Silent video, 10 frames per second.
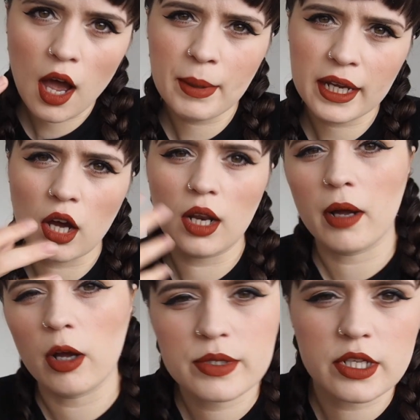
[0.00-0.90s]
are by
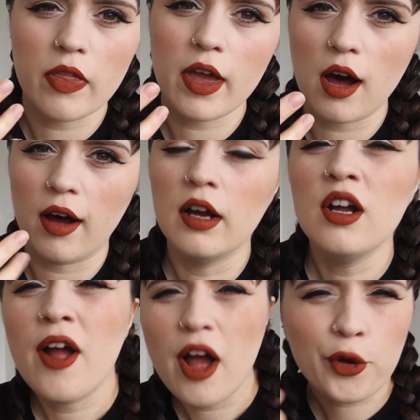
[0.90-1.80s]
Colourpop, so they are
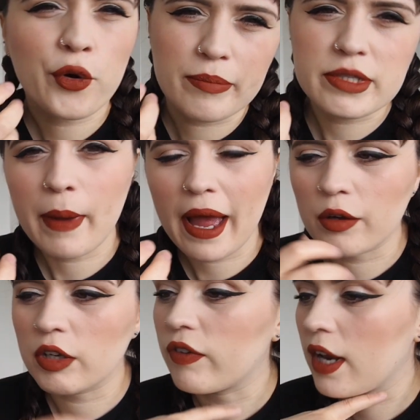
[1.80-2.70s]
a cream to
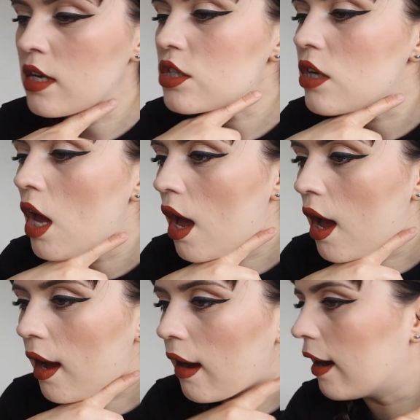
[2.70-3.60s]
powder finish.
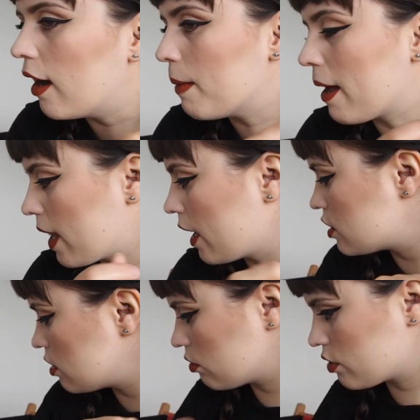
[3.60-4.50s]
And then I
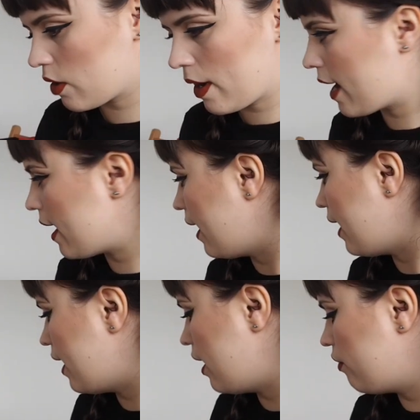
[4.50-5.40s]
do also
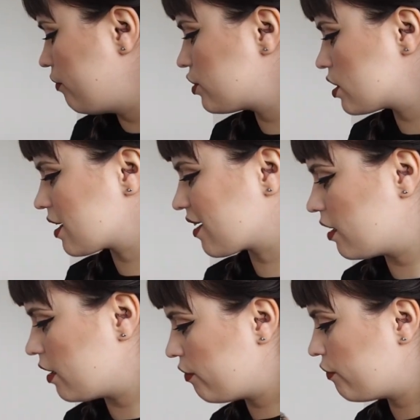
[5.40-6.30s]
have just like
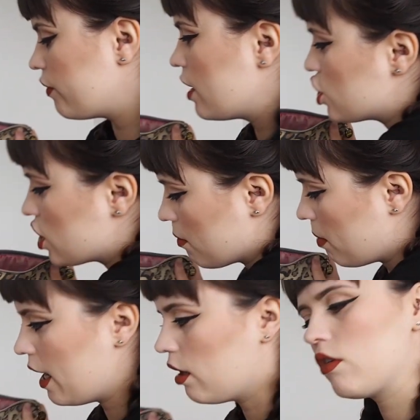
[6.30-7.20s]
a finishing
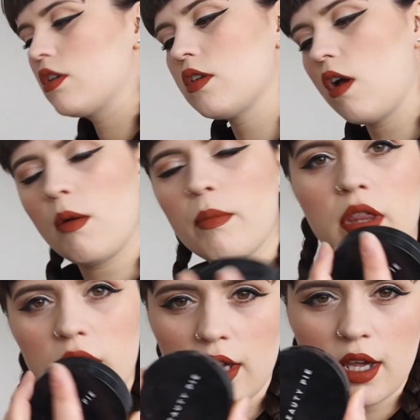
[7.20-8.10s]
powder on top,
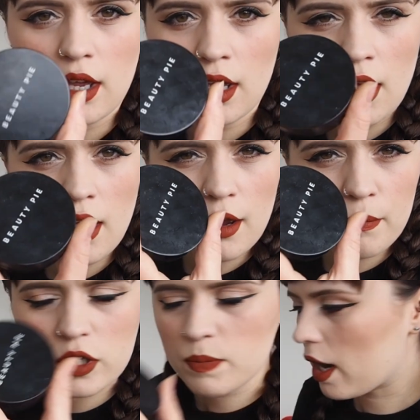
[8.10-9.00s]
the
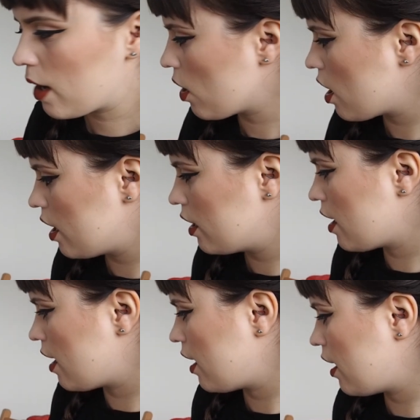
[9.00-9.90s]
Beauty Pie one,
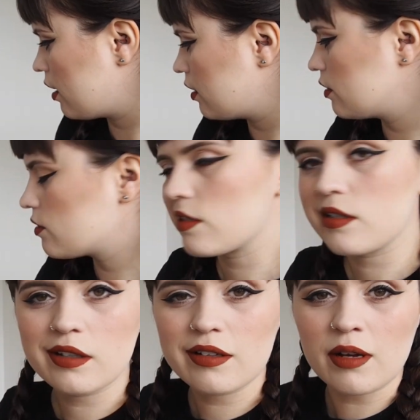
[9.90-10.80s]
and
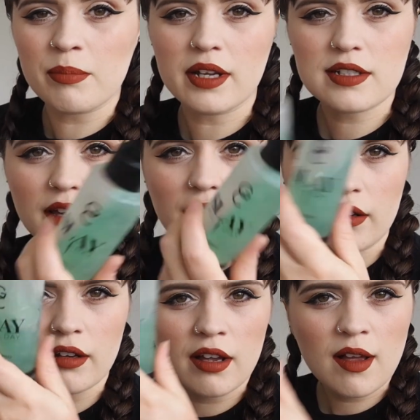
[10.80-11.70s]
a butt
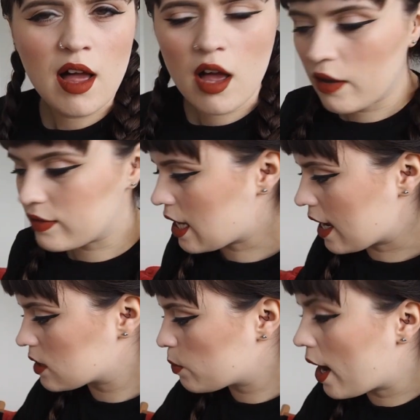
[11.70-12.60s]
ton of
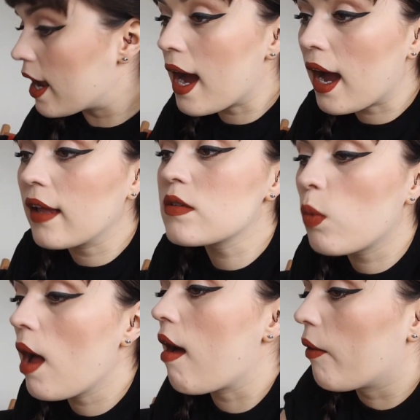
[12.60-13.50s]
setting spray as
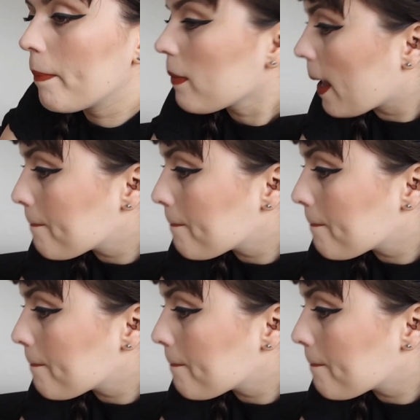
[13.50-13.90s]
well.